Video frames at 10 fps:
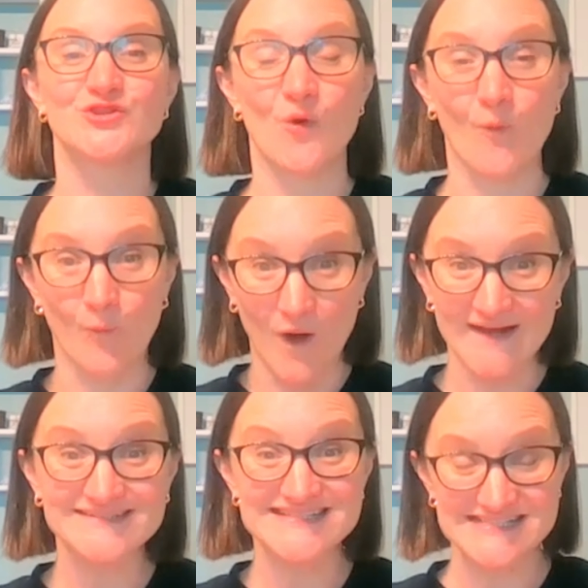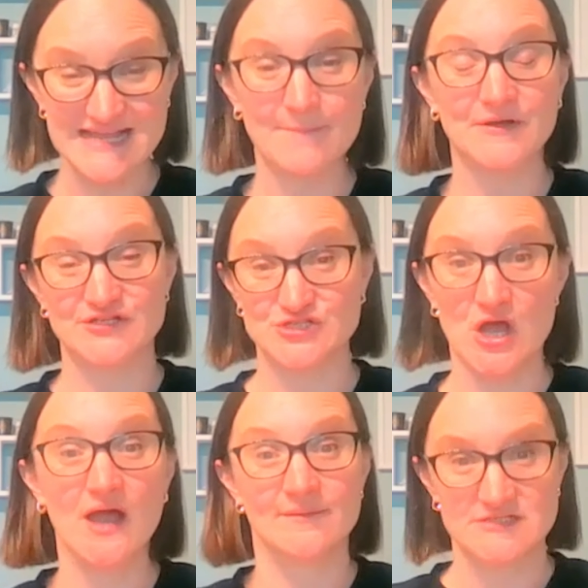that one step at a
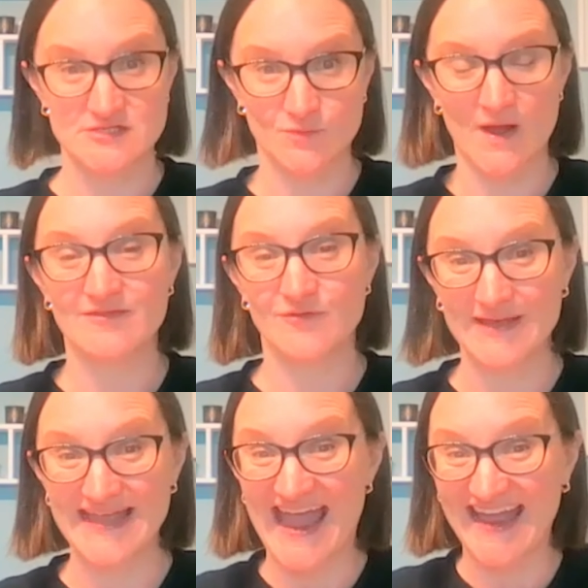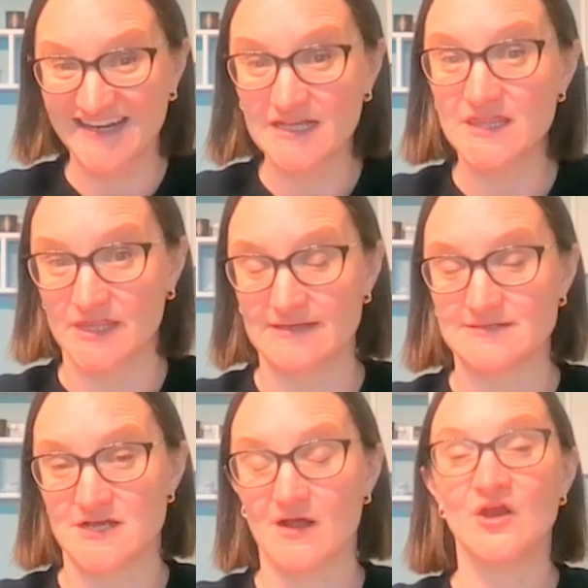time is the way that we get anything
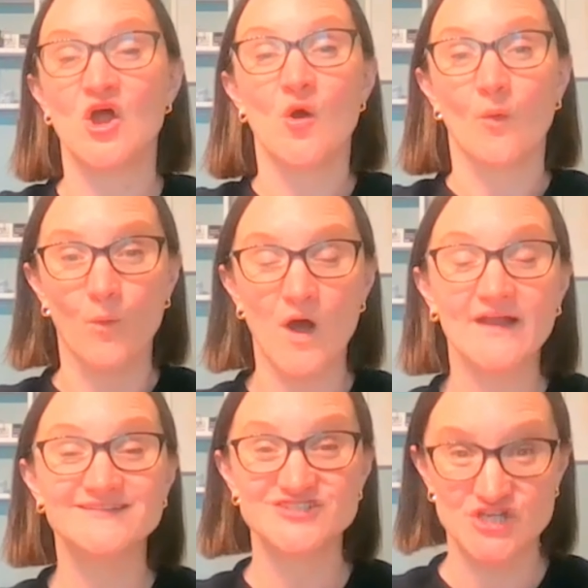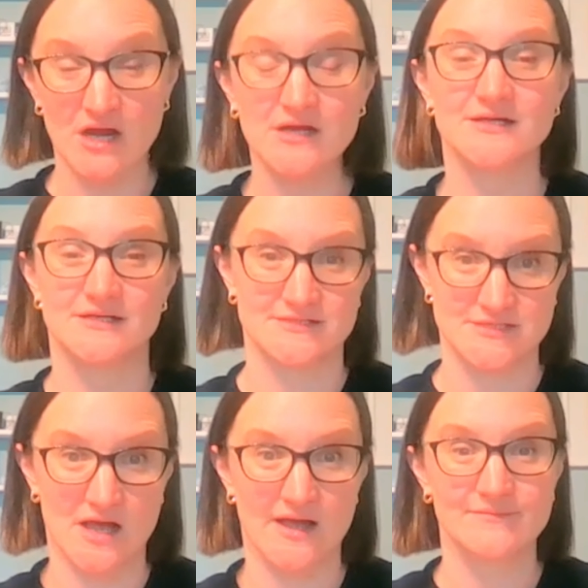done, one chunk at a
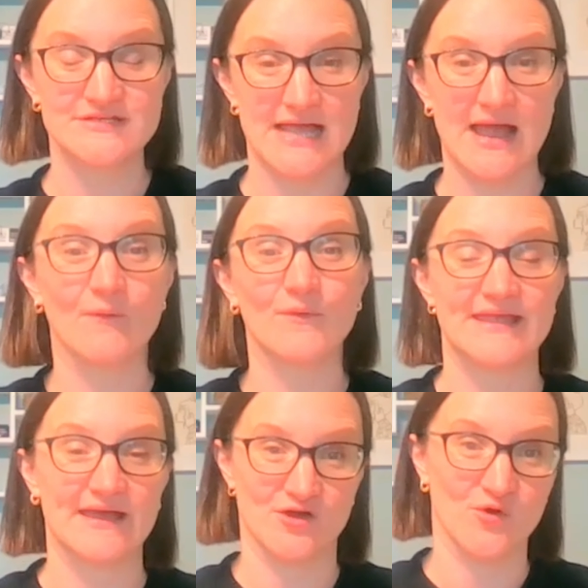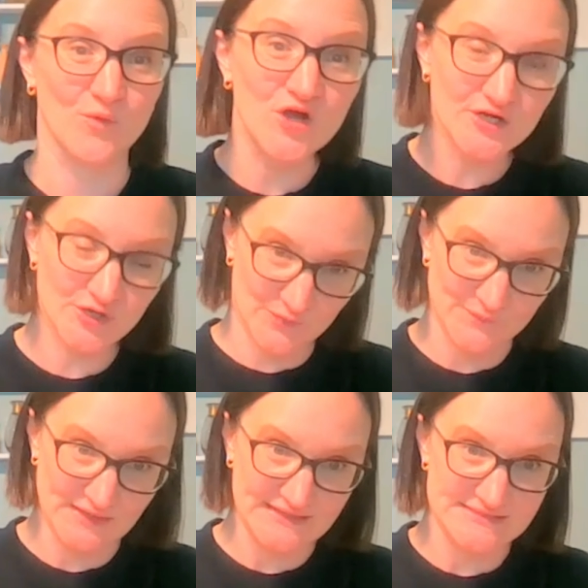time is how we get our work
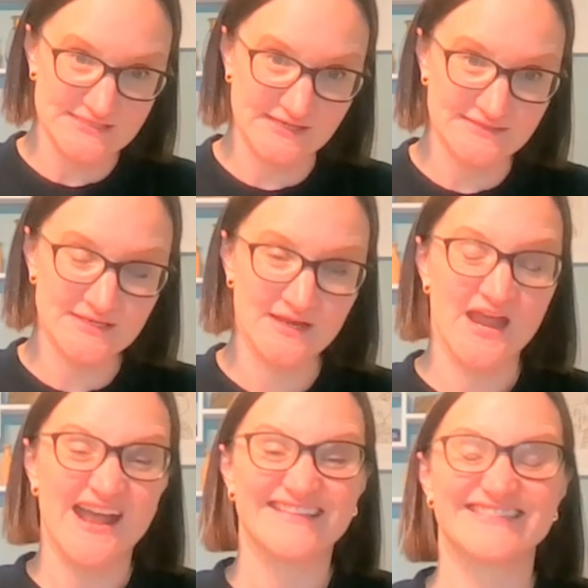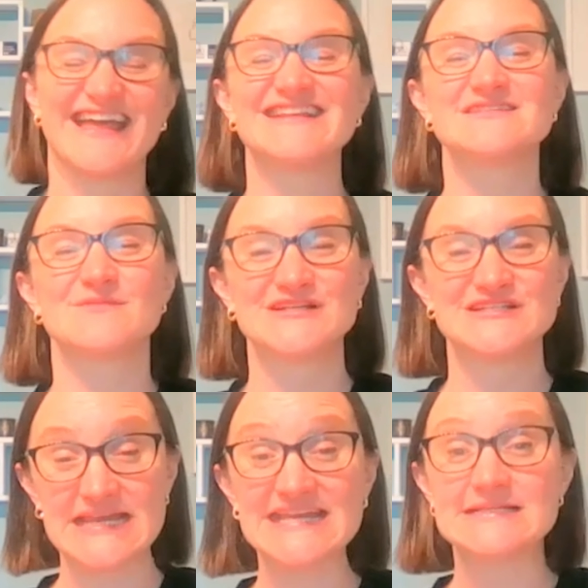completed, then it's much
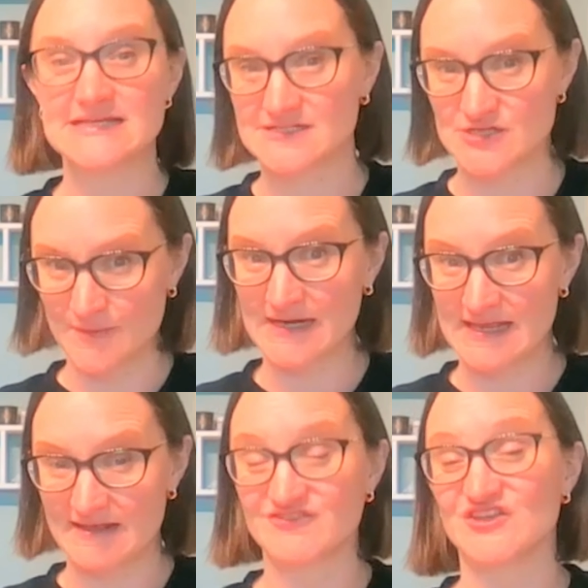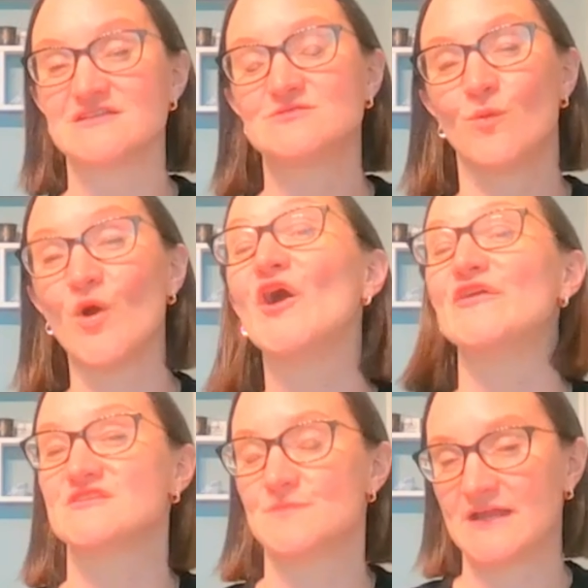easier to believe that it's
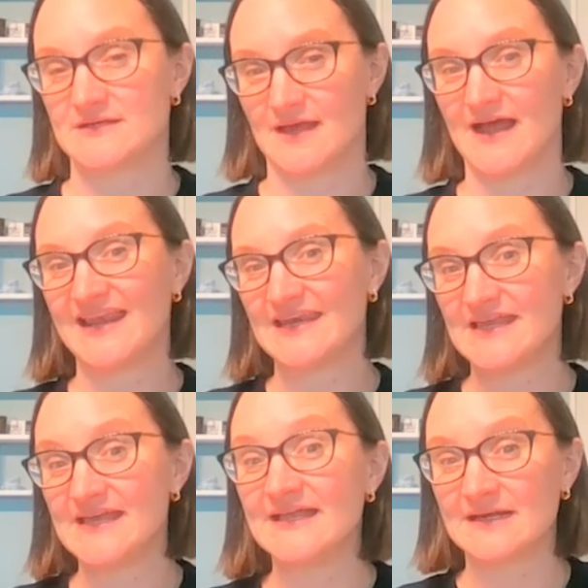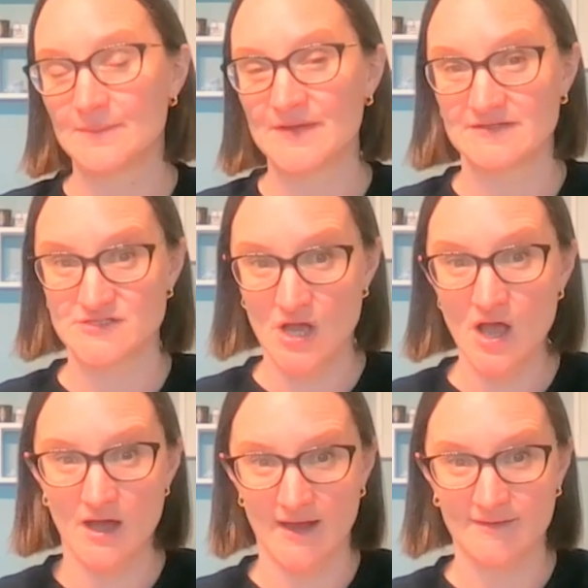worth spending a little bit of
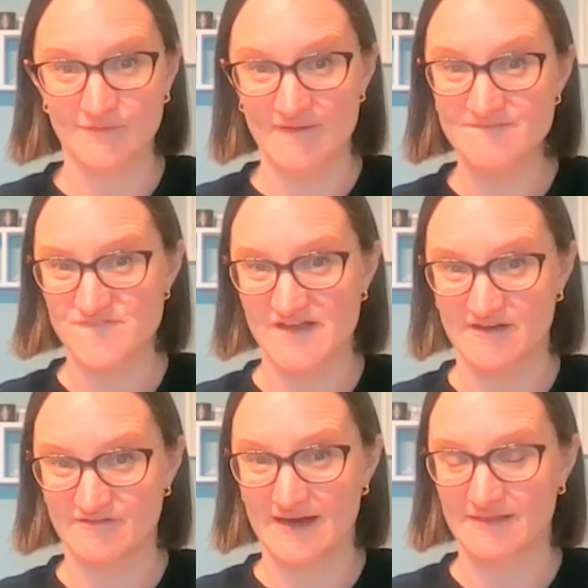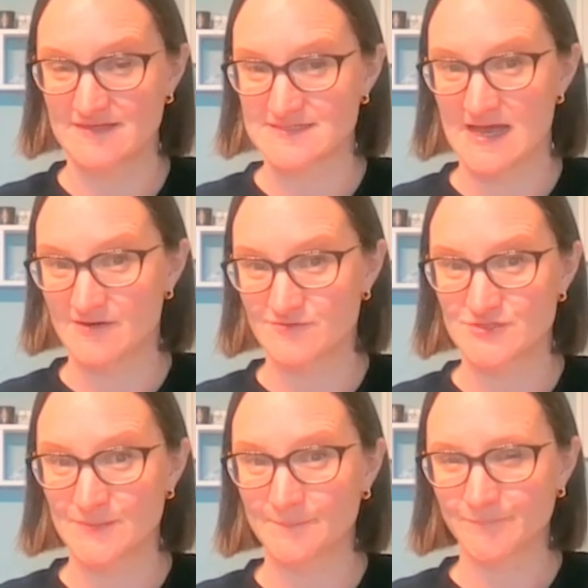time figuring this out.